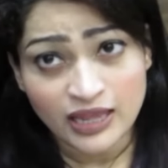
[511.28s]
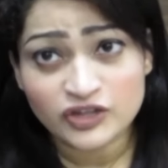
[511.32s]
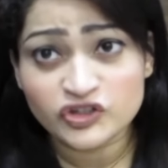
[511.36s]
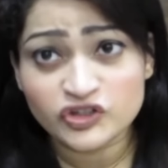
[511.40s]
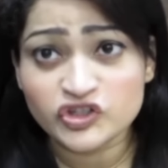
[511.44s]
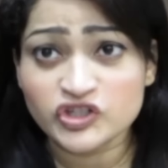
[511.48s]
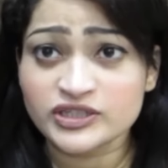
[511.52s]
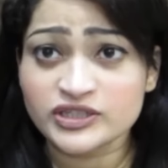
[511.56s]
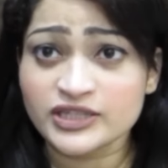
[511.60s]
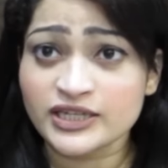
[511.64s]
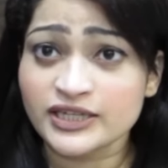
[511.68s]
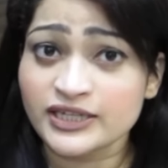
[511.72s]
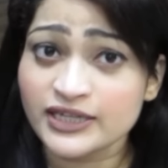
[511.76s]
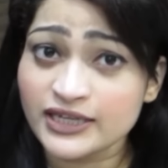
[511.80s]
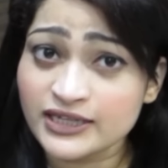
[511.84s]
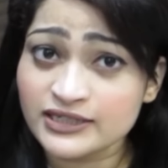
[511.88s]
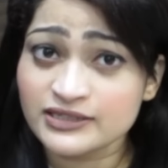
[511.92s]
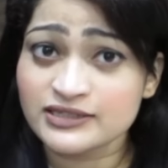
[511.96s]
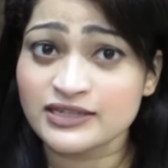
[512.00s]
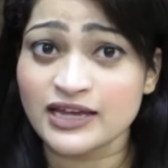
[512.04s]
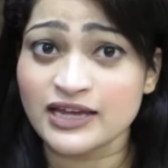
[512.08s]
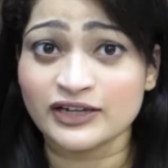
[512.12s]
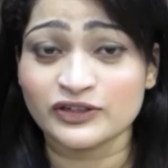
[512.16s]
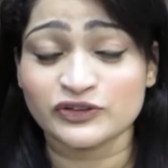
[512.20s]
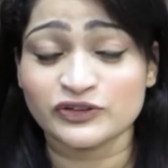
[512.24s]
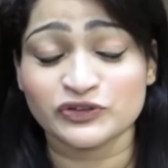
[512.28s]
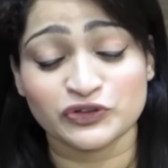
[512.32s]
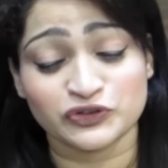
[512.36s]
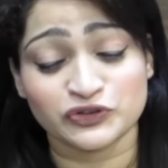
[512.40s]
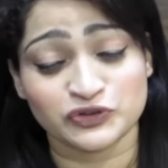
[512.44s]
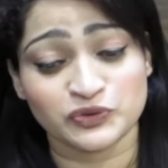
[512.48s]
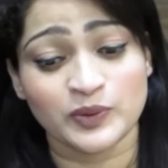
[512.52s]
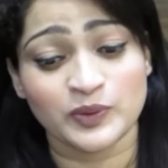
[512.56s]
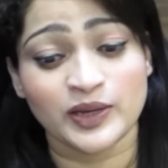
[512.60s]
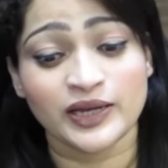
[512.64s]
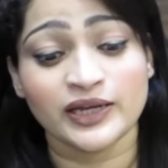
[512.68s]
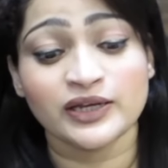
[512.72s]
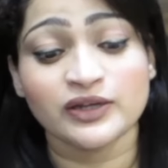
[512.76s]
She said, yes, that is
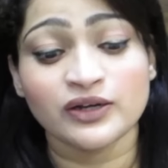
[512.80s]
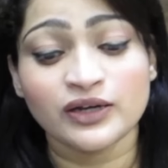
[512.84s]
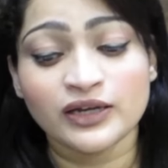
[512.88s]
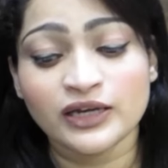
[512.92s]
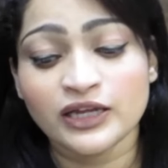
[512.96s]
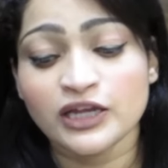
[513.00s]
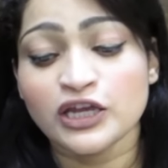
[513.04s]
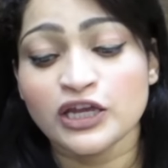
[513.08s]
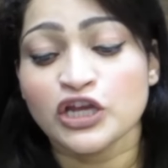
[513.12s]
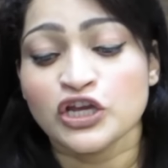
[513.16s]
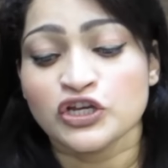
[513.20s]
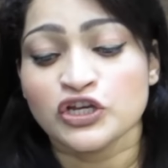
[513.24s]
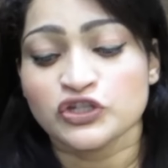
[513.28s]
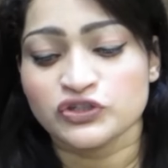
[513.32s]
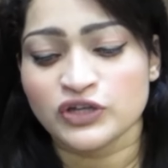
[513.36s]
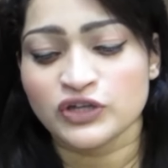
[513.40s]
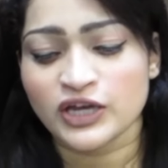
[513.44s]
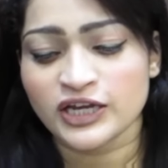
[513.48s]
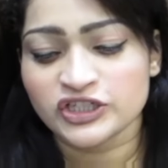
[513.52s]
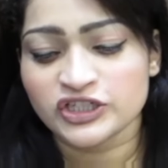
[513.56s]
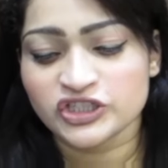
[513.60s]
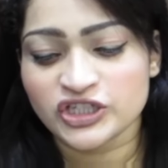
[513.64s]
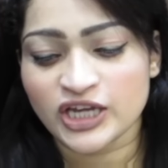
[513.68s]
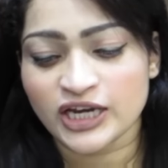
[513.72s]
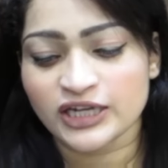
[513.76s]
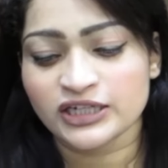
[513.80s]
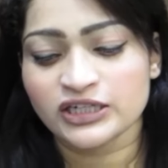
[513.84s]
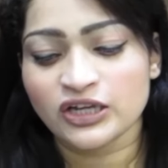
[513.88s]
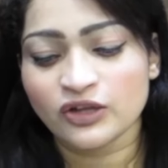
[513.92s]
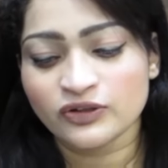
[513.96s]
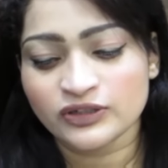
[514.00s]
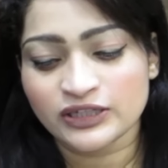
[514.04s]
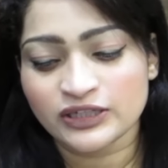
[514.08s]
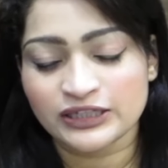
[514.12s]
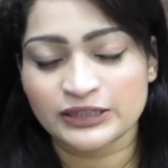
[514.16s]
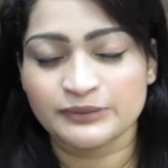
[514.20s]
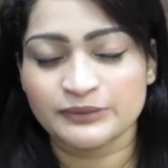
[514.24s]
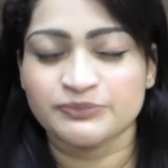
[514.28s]
also very good. So I checked out
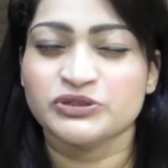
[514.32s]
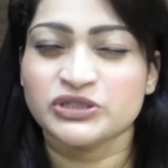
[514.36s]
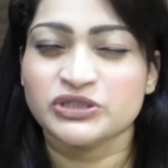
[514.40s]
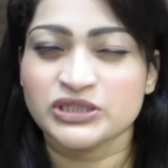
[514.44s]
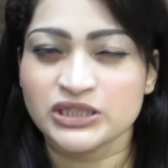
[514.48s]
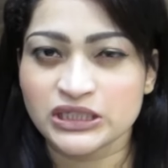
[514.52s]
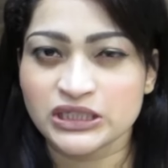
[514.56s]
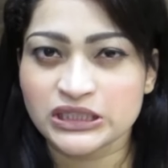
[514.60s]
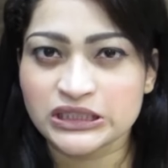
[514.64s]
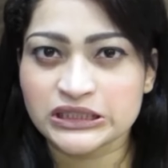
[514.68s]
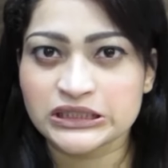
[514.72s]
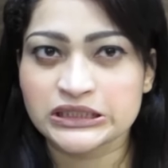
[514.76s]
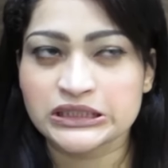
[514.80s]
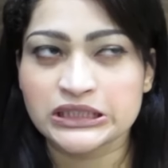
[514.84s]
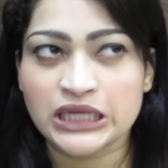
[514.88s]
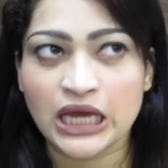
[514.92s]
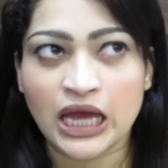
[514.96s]
the lipsticks.